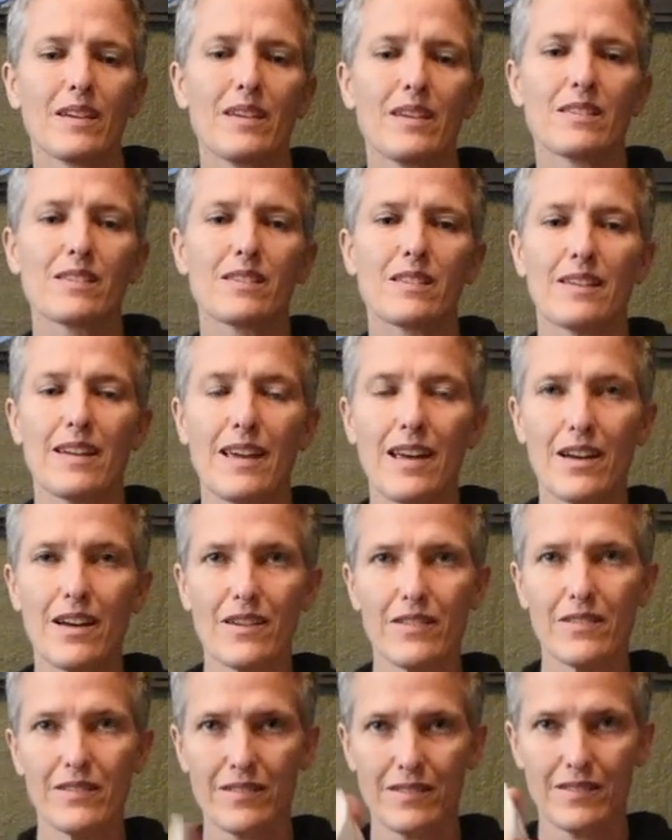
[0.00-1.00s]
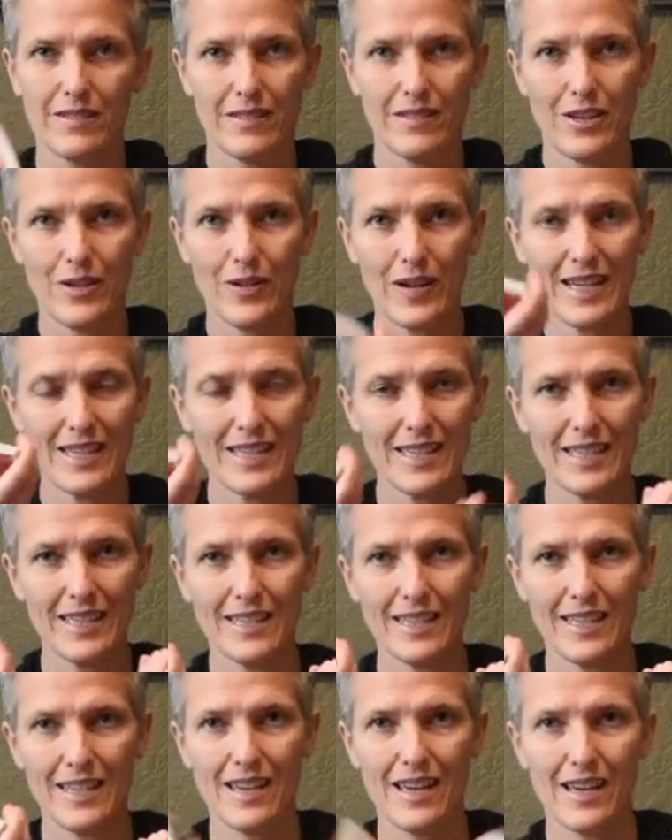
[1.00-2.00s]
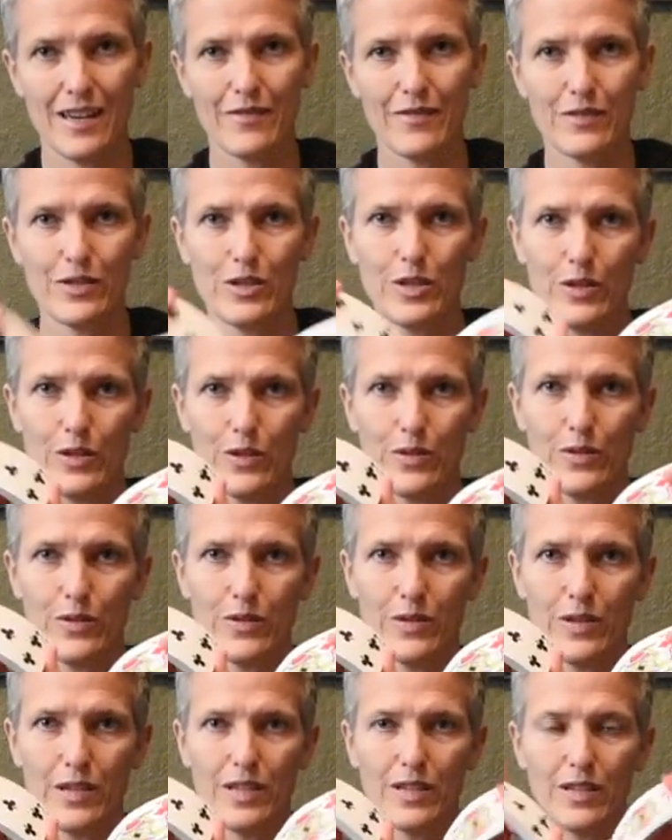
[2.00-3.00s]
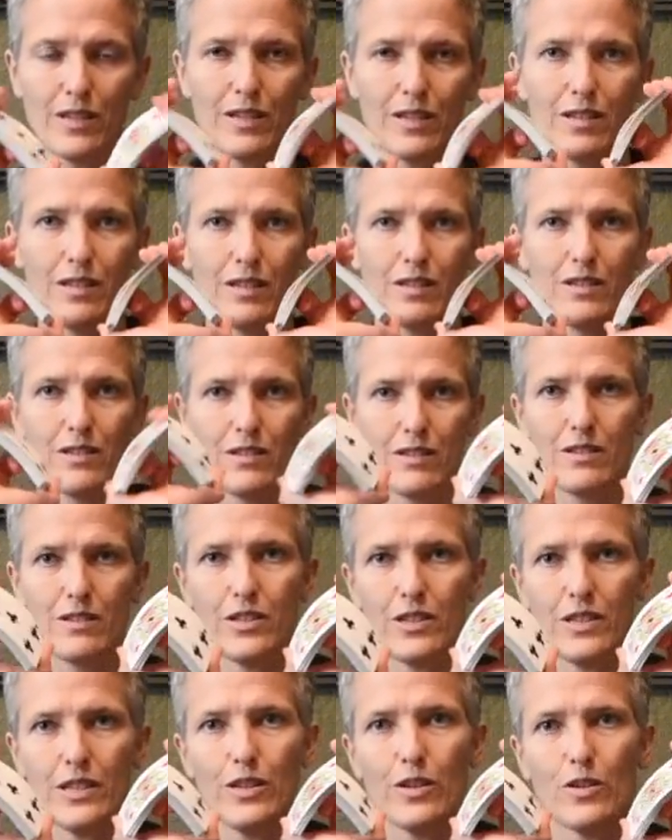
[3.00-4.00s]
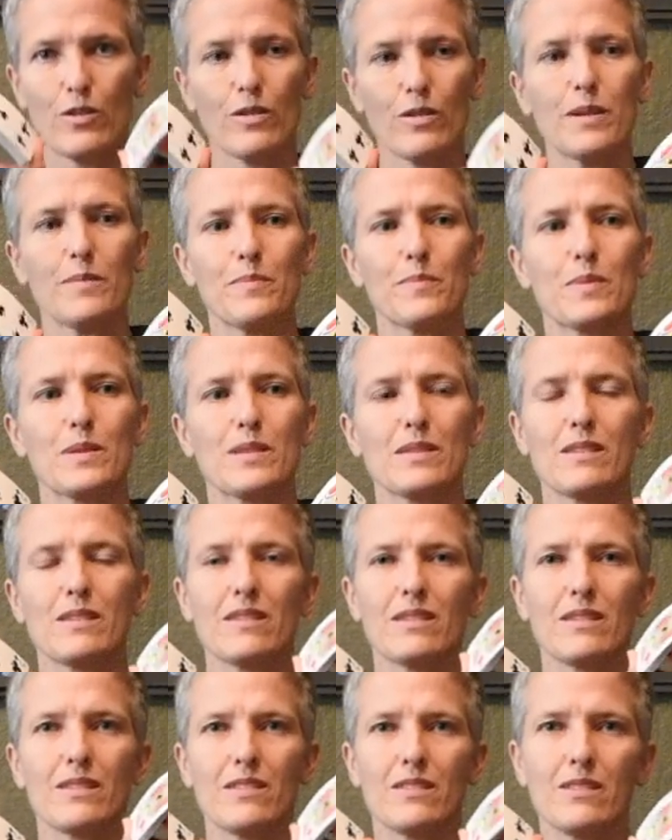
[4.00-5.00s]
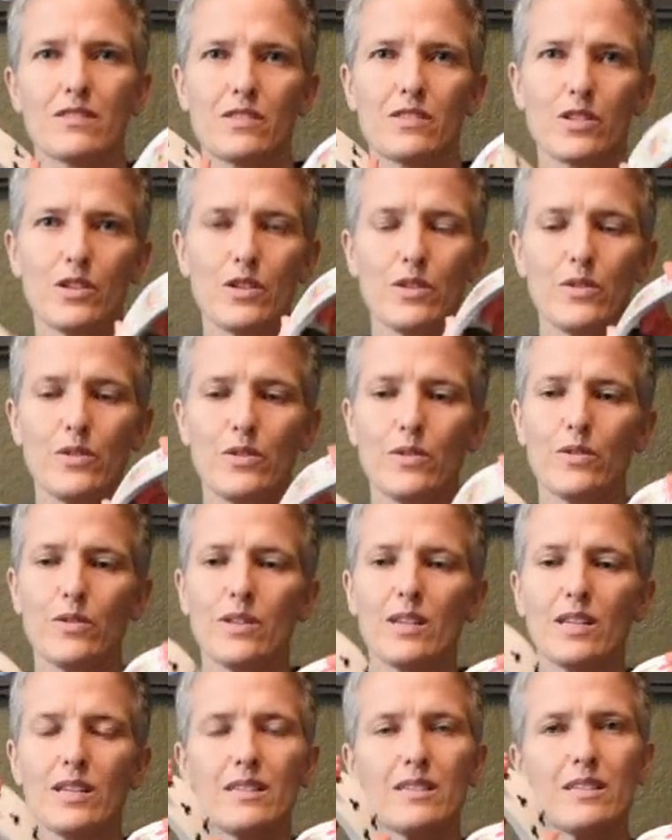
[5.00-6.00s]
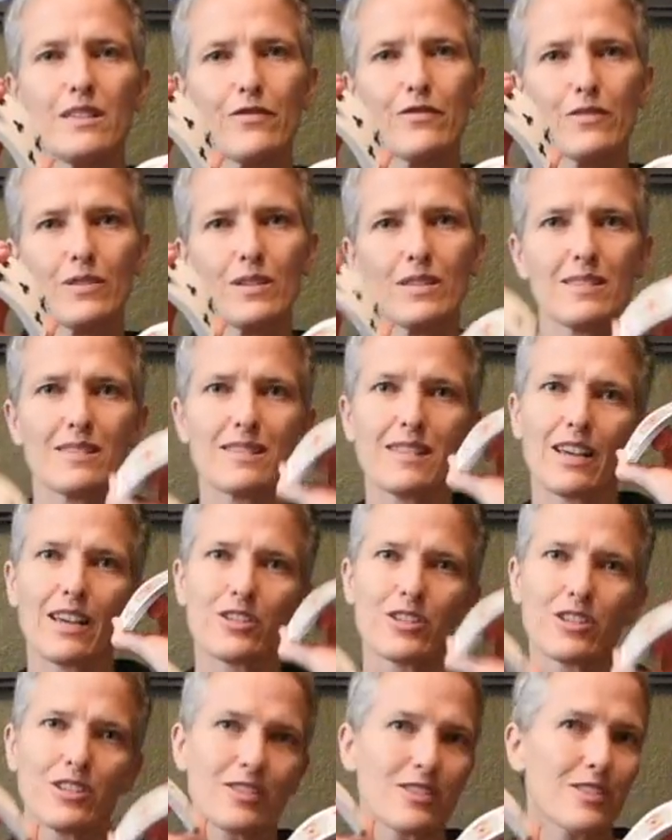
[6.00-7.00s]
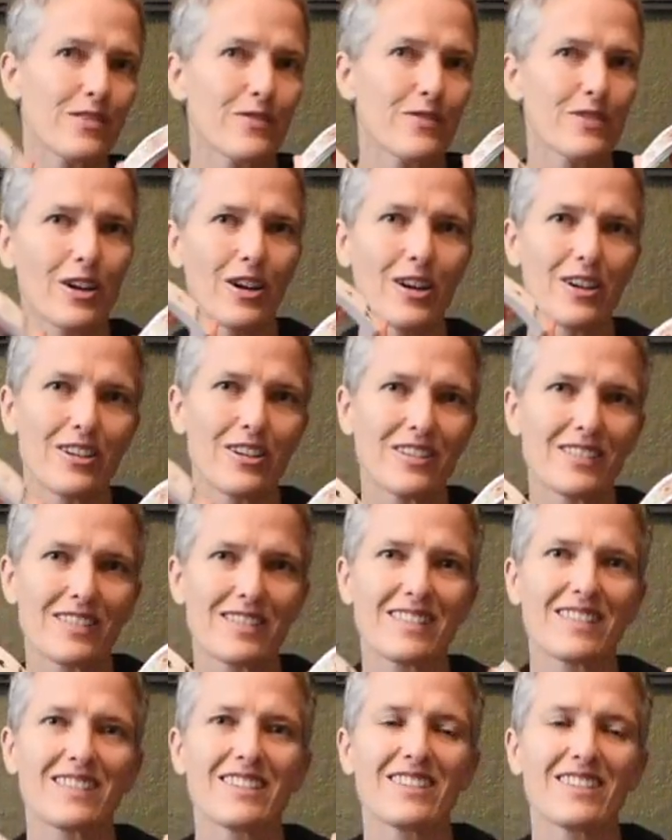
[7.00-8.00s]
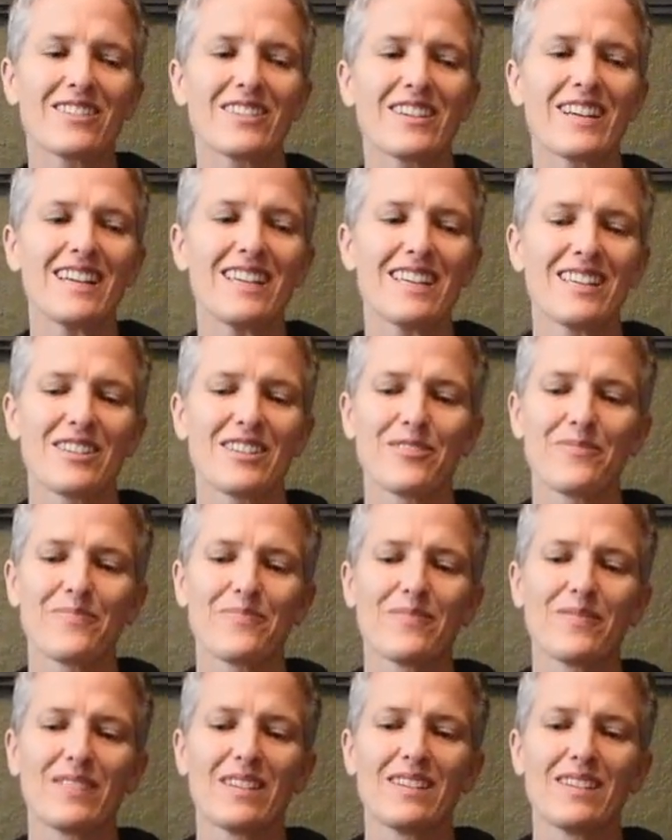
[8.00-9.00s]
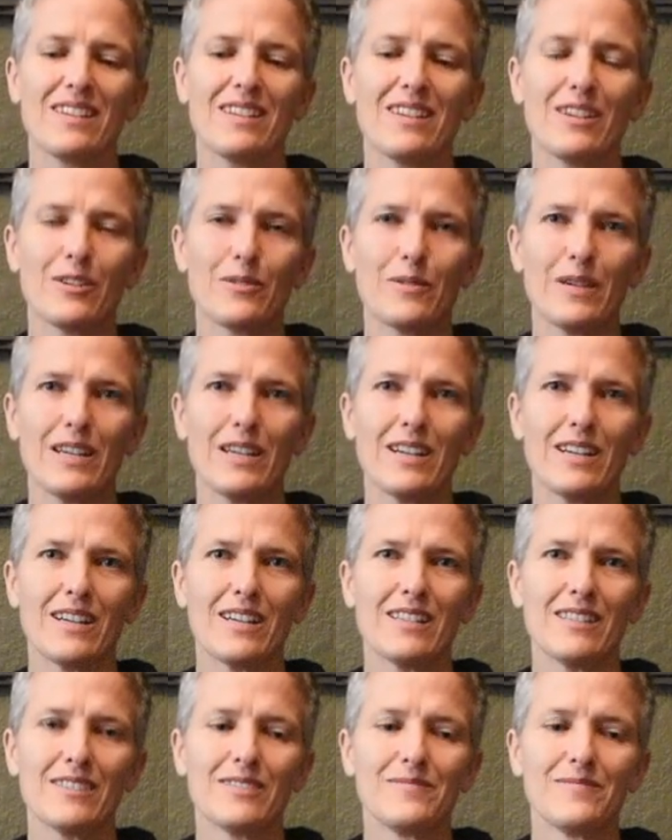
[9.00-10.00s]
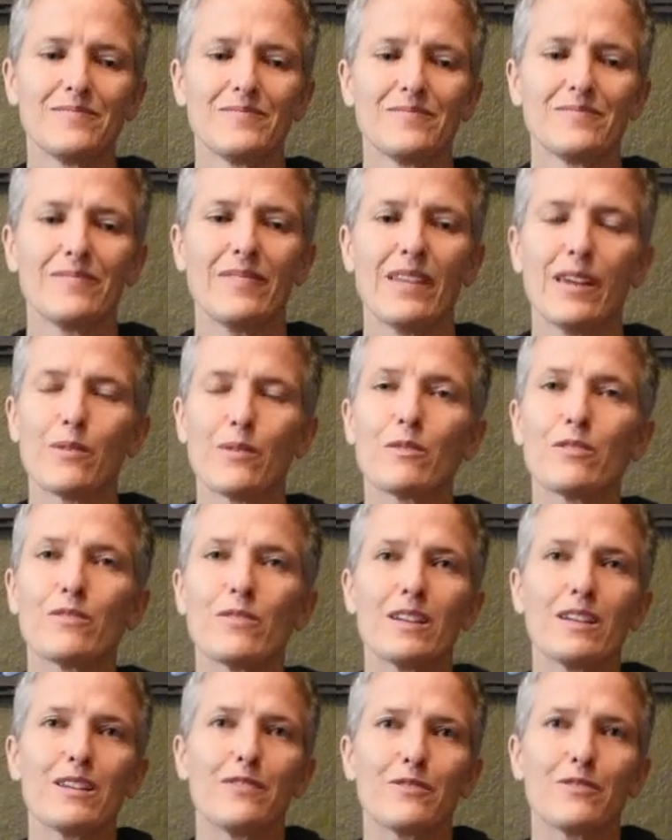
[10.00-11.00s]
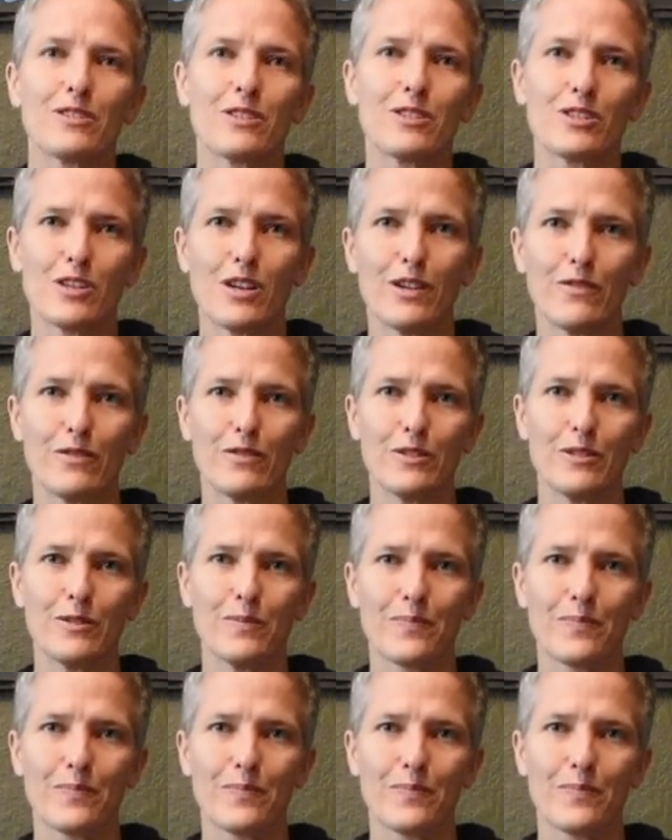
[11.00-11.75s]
So now you ideally have 2 good grips on 2 different sections of cards. Okay? Here we are. Now we're ready for the shuffle.